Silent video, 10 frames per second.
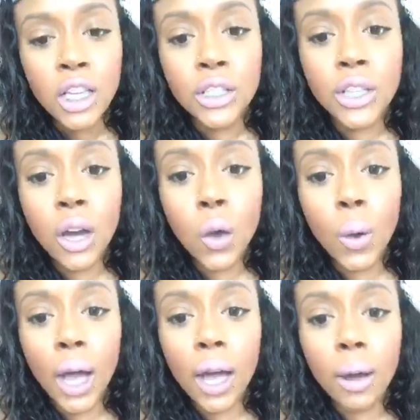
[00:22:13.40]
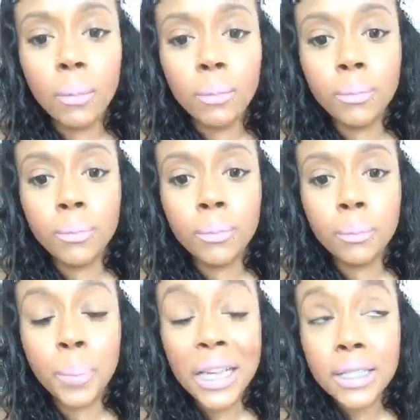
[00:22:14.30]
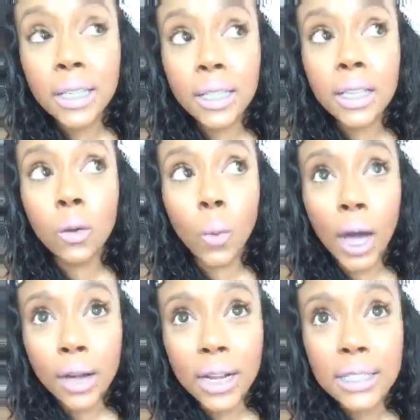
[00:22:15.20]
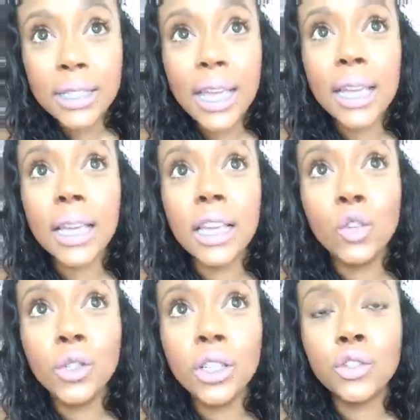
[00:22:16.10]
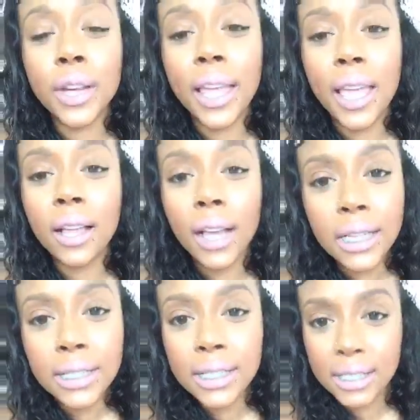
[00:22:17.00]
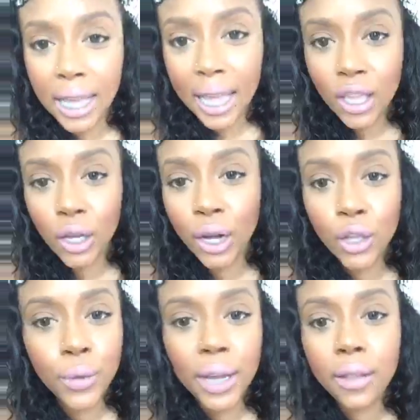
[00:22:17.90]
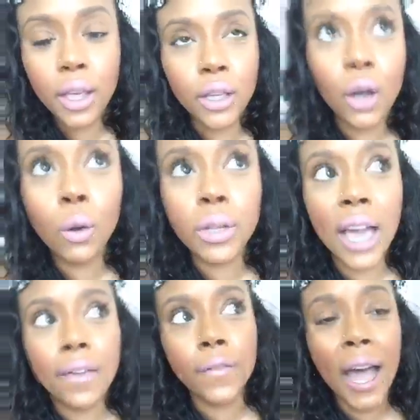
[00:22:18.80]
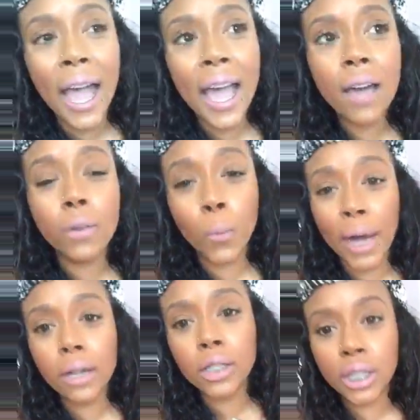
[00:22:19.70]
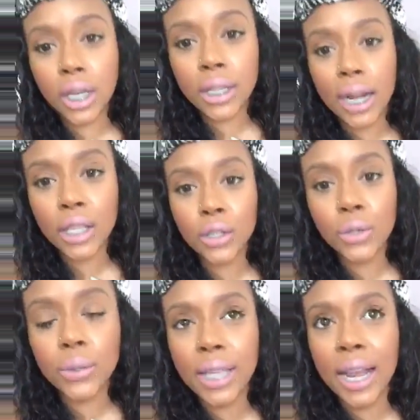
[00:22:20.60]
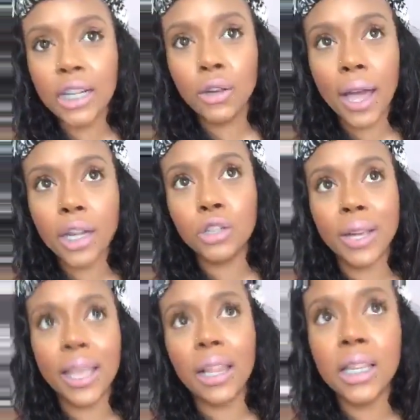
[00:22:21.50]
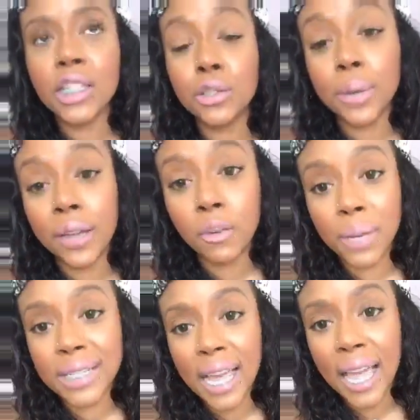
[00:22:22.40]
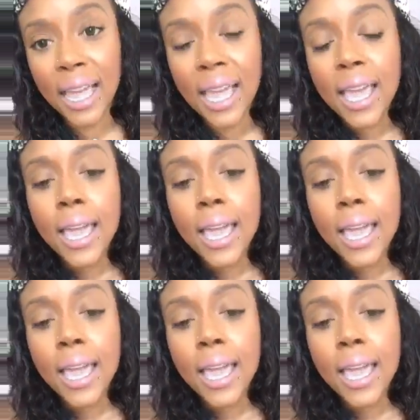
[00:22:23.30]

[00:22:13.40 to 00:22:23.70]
So, um, basically the water intake you should drink eight glasses a day you know i know you hear that your whole life i have a water jug that i use and i try to drink at least three of them a day